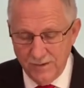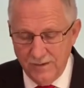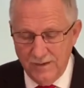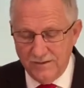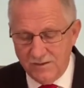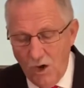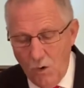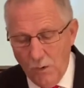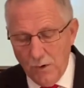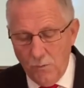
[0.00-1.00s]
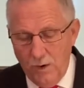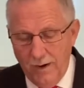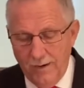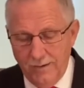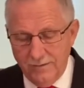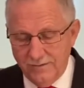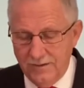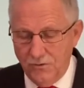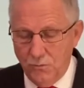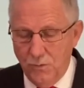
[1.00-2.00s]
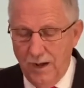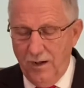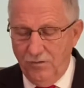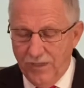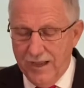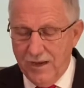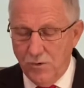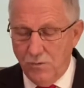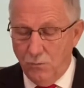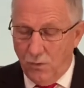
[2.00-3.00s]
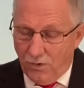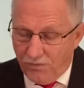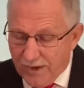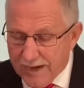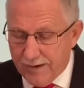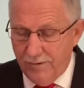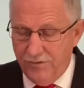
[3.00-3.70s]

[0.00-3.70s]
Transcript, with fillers: And so it was that while they were there,